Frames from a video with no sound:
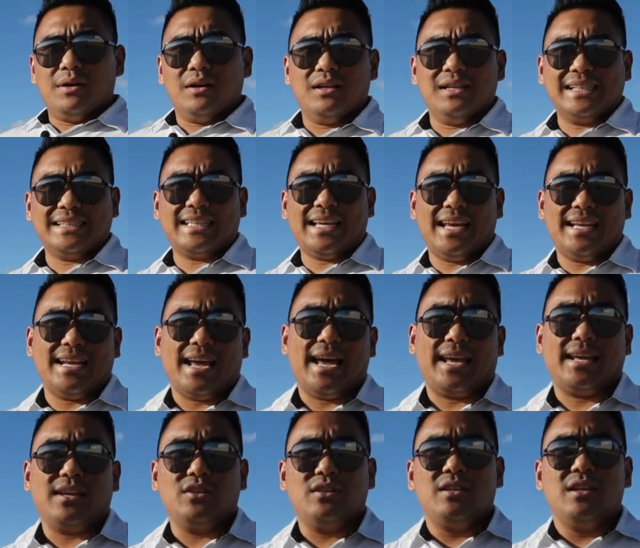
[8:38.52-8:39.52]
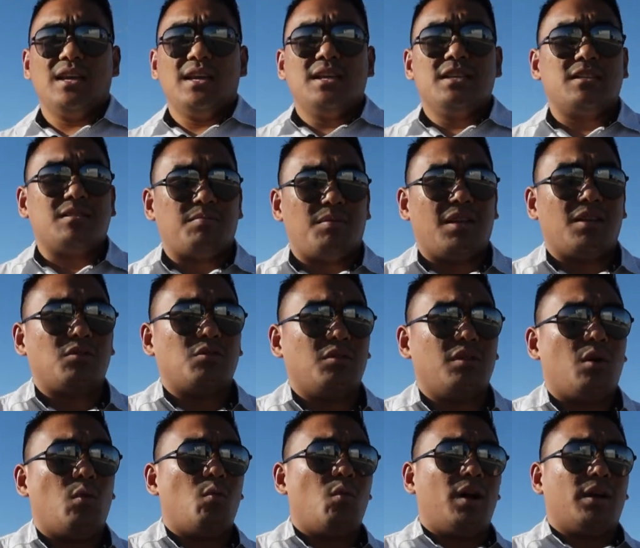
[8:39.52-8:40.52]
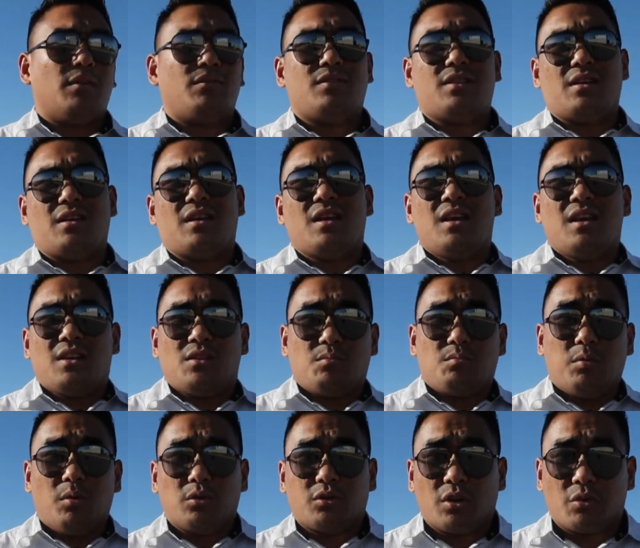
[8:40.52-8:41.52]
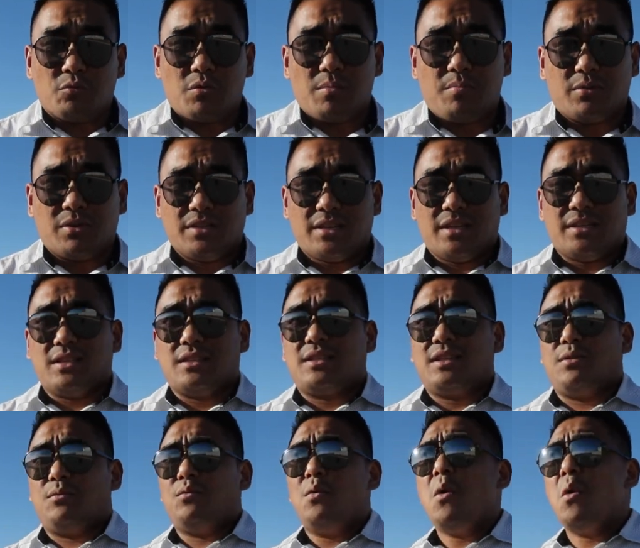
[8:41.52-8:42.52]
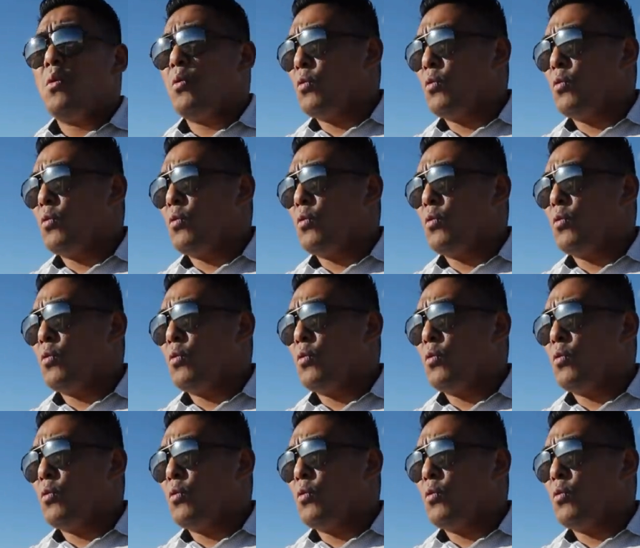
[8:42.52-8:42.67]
built and I could speak to the one of the Pulte representative